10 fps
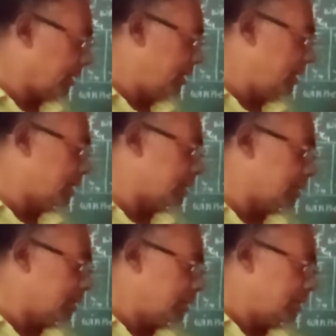
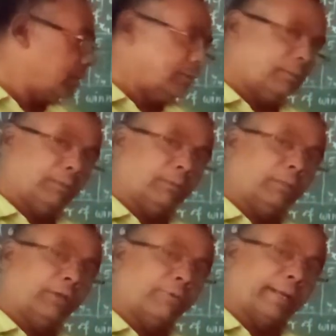Here
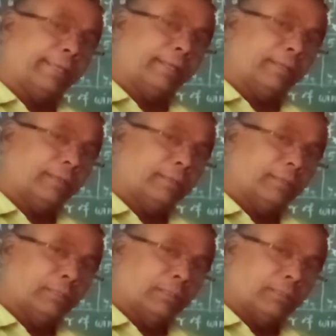dividing
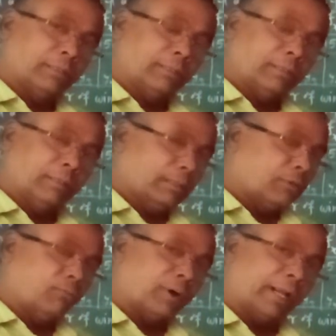
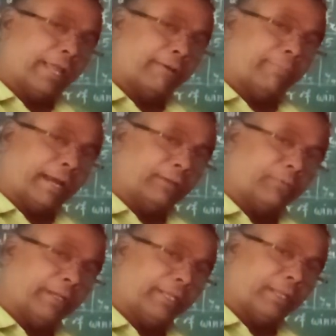1 lakh by
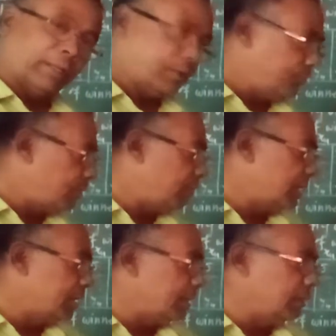20 we
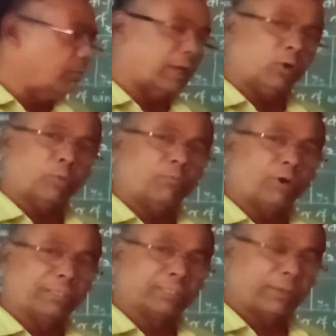will get the value of
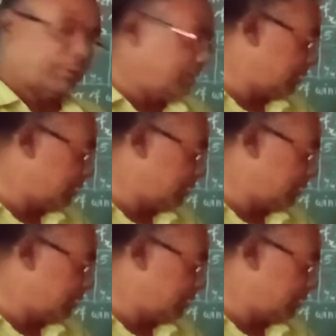y7.